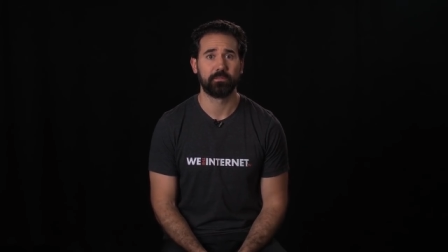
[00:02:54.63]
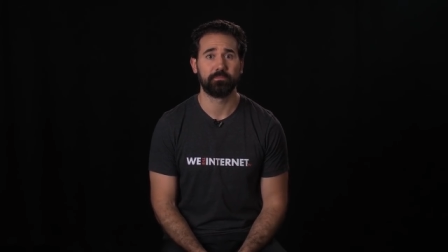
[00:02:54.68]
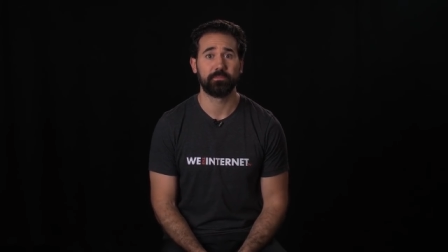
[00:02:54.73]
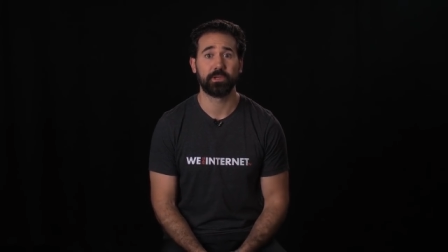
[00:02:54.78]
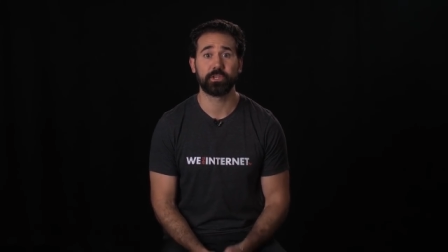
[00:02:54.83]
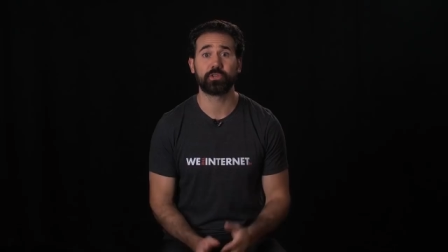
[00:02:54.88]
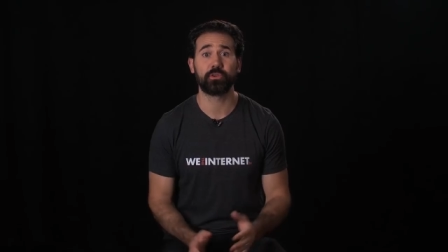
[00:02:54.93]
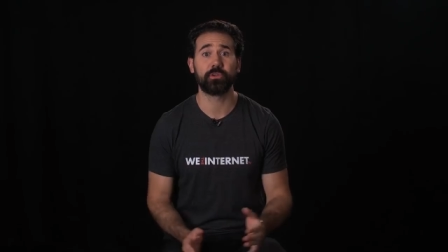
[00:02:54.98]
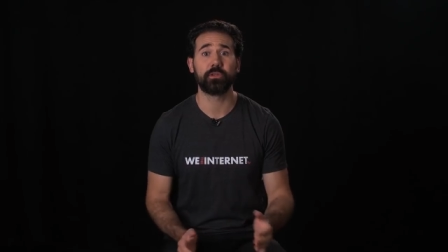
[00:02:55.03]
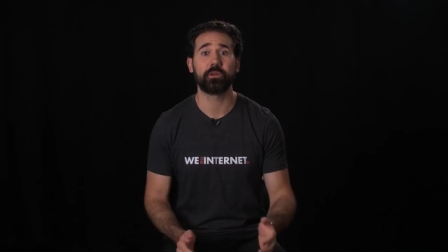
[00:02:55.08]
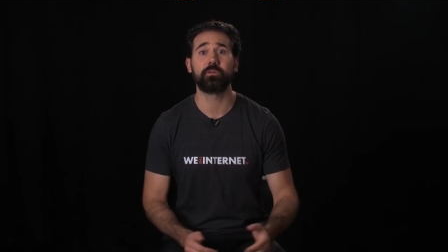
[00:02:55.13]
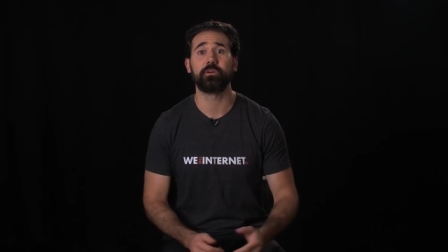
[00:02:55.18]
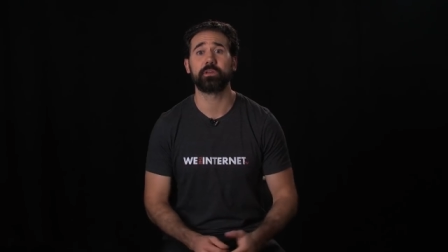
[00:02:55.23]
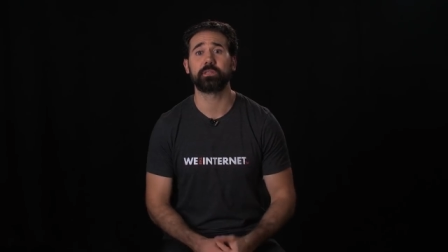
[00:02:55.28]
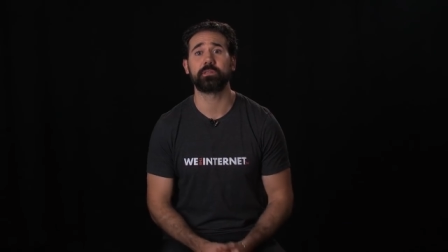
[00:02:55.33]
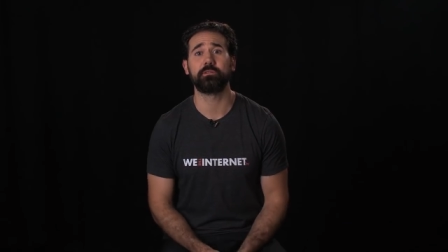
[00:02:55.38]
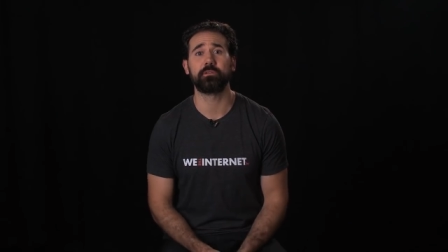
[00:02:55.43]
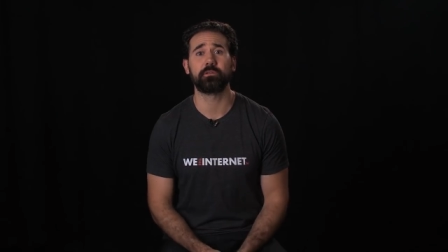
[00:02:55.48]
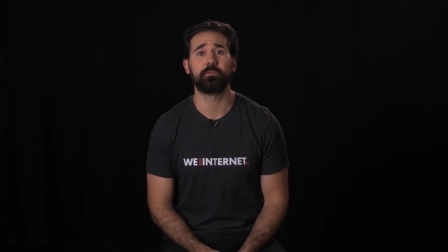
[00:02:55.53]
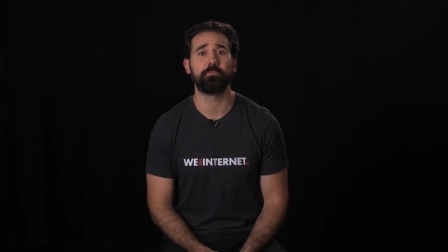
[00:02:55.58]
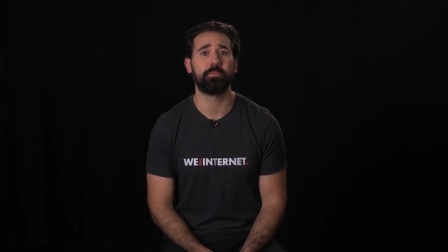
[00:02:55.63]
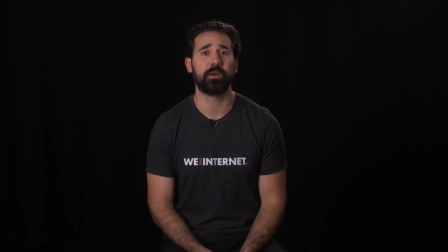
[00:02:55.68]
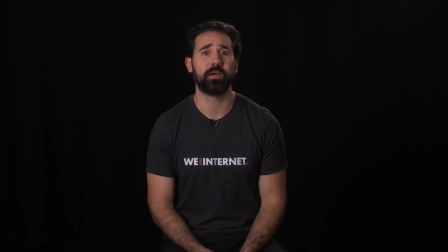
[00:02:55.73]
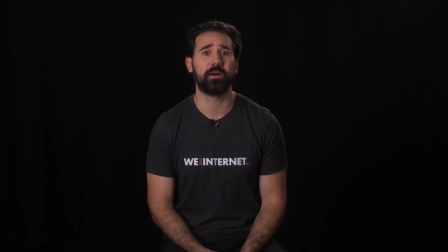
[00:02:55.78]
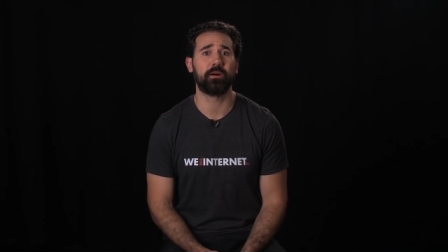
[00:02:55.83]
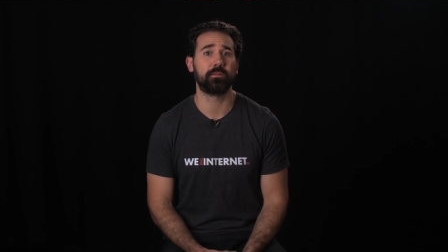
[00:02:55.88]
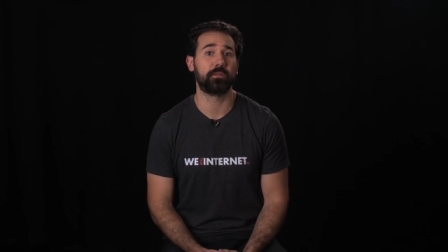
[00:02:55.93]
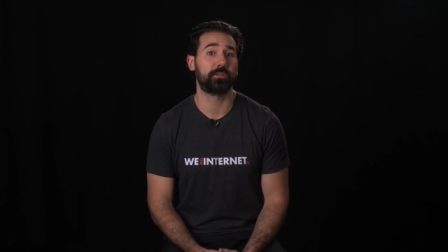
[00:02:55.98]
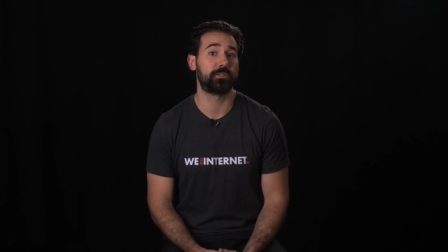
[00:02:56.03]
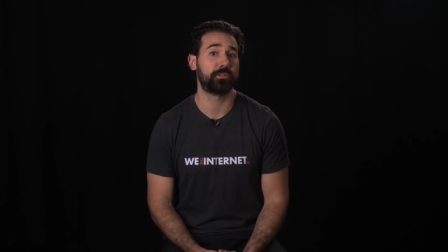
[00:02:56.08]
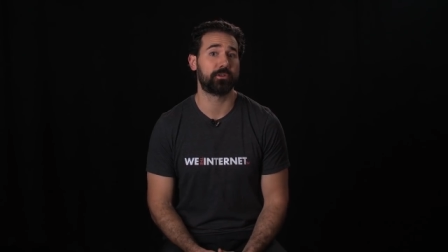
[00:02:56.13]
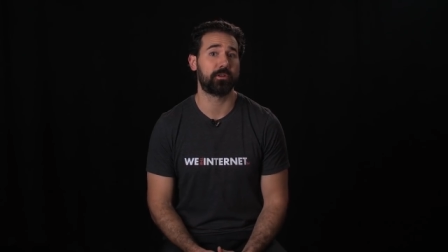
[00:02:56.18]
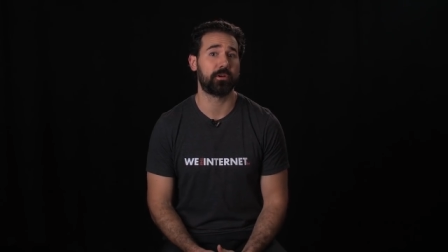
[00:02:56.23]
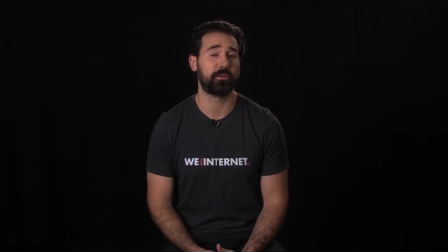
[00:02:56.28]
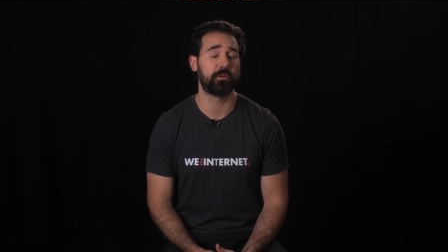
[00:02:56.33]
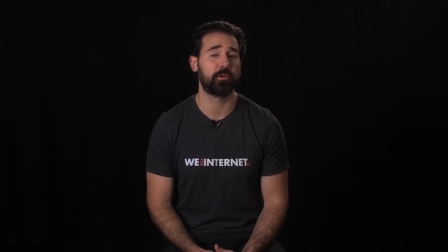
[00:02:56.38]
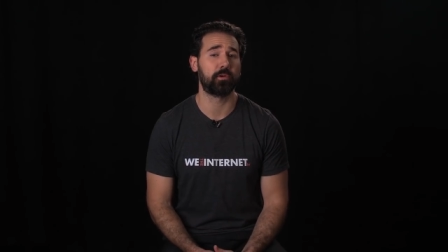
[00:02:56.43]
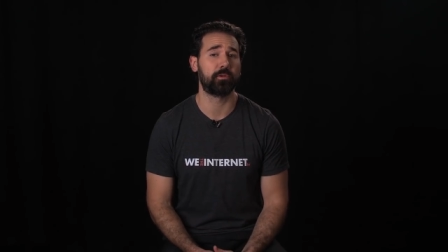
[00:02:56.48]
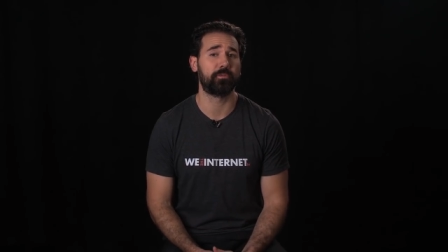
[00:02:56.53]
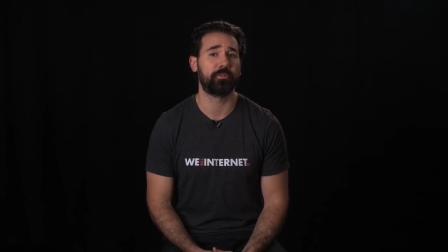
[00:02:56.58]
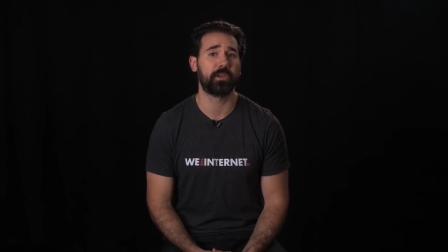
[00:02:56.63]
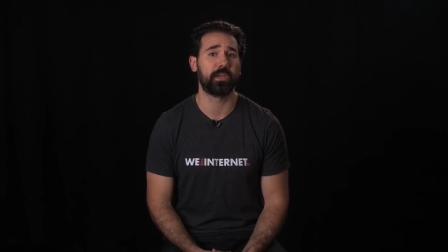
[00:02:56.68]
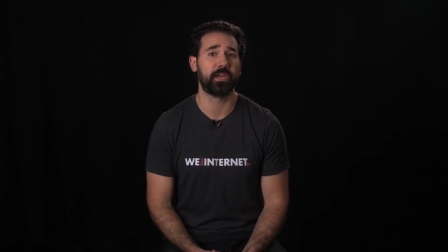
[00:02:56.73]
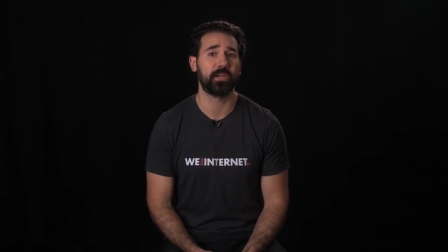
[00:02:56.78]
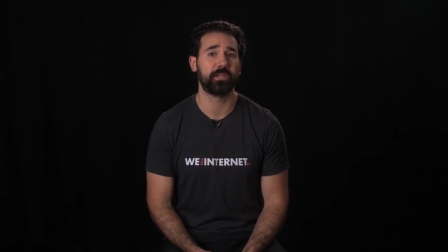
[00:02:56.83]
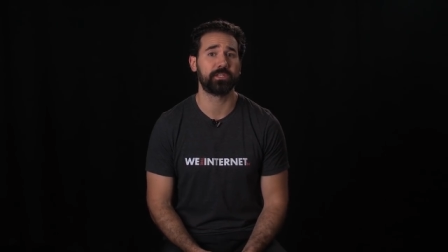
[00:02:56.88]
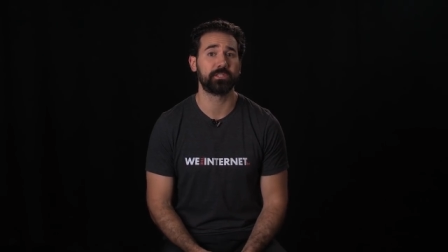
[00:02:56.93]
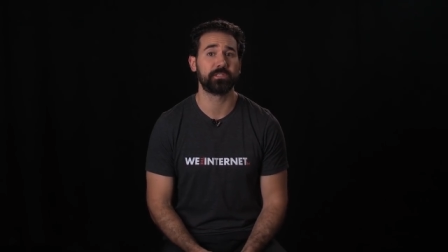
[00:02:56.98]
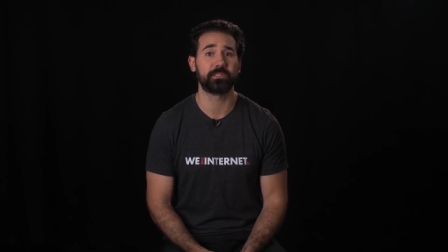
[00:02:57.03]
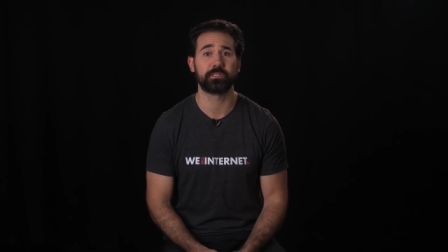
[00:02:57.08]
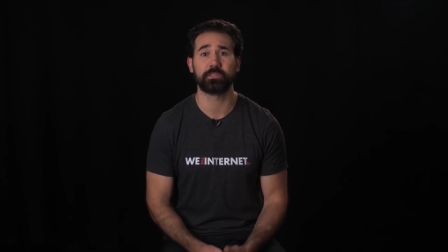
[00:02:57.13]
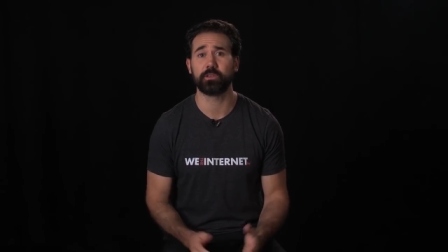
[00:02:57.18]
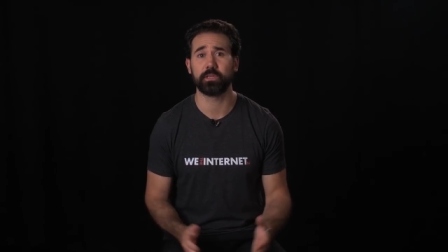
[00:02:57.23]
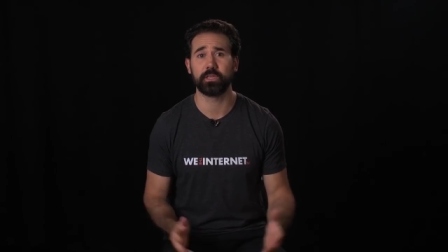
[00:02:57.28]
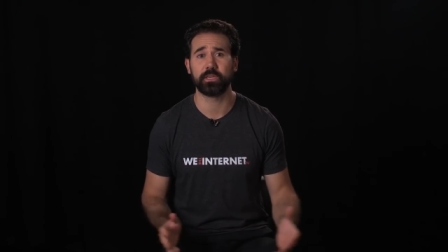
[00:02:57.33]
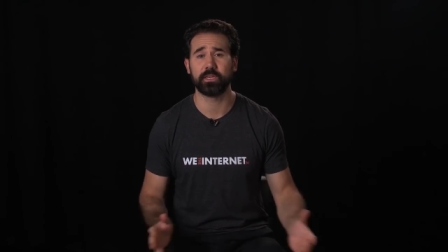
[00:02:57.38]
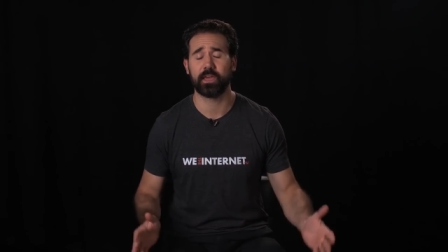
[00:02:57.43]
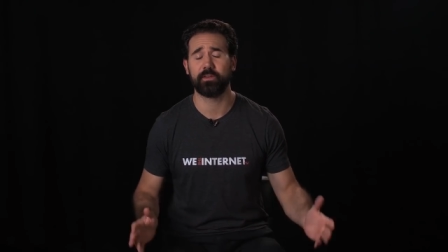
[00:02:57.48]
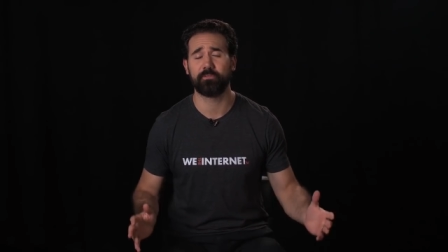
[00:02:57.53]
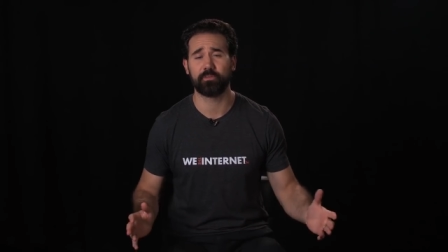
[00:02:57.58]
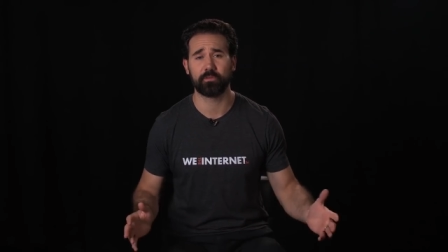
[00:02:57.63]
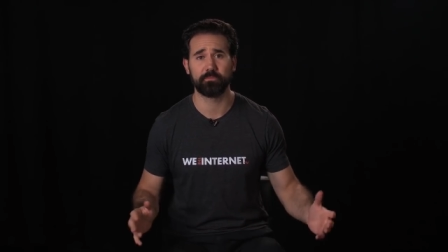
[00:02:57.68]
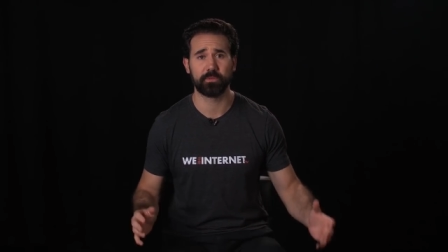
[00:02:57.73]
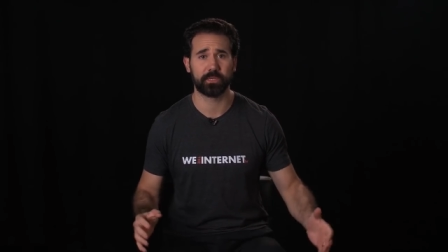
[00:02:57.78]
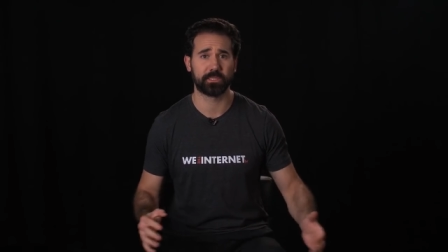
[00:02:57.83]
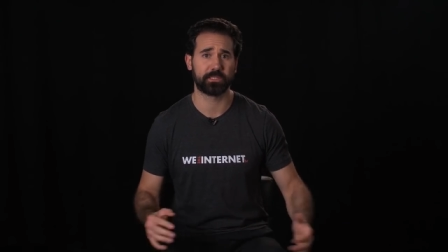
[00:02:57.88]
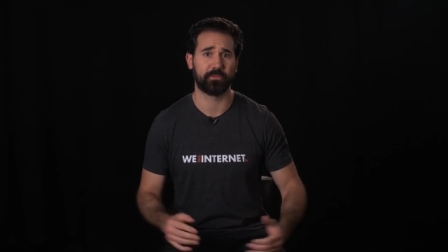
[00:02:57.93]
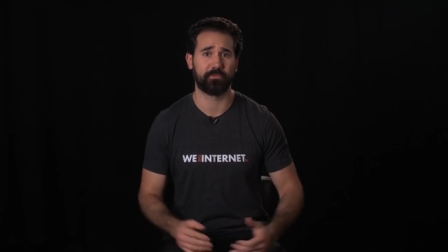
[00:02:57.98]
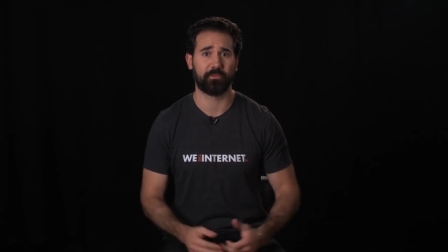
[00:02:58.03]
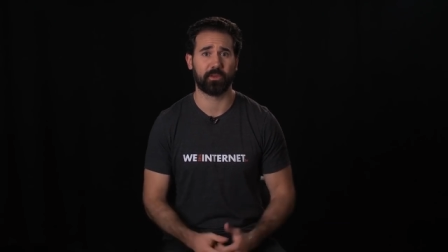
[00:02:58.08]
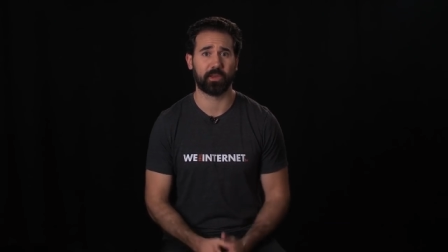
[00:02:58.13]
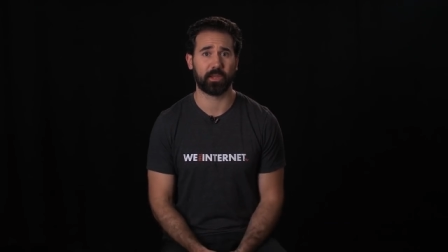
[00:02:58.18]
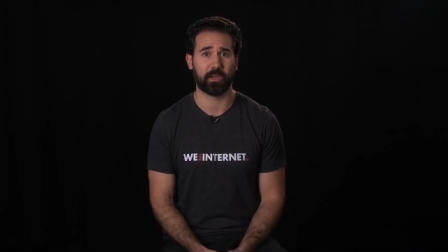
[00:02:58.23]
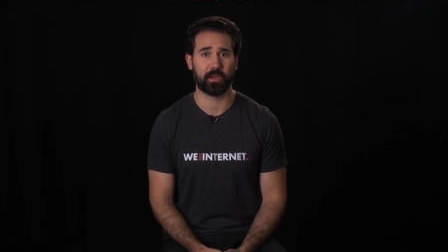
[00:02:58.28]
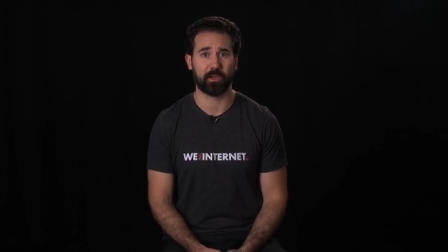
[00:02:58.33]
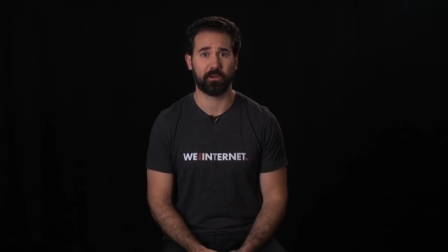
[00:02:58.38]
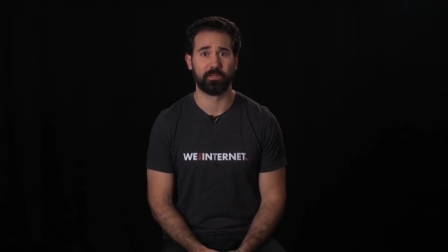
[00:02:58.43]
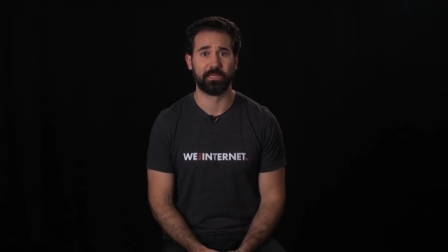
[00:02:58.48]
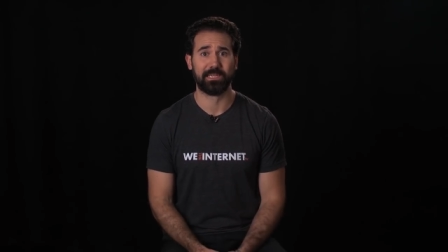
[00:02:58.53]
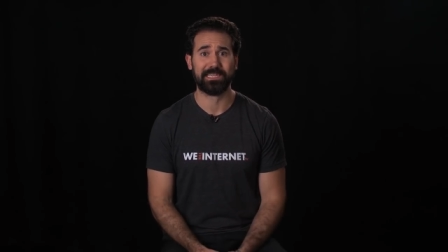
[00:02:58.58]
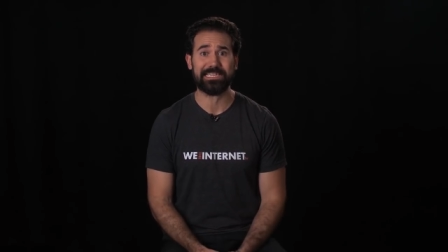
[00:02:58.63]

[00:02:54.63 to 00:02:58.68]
Make sure you click the little bell to turn on notifications so you never miss a video.